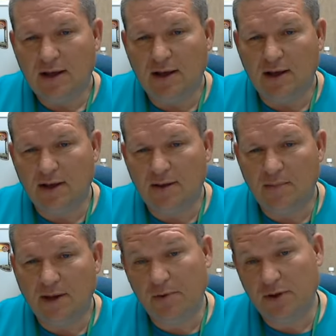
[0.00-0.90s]

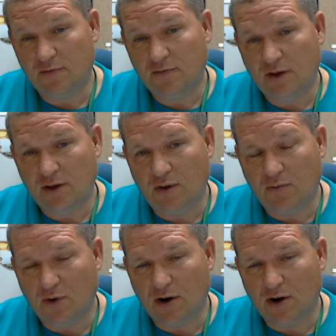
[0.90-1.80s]
a couple of years ago, we
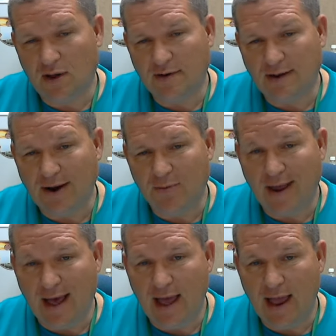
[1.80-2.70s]
worked on Title
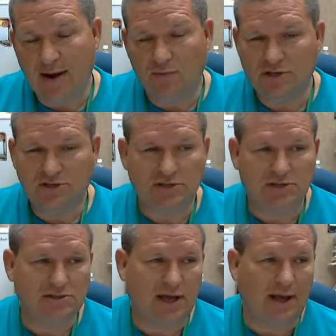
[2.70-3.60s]
IX, which
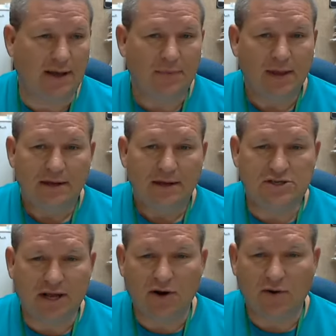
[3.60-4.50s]
is
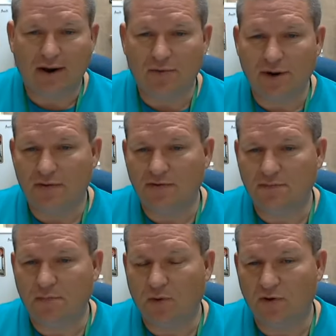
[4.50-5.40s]
gender equity in
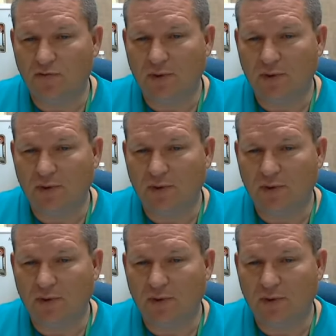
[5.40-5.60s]
sports.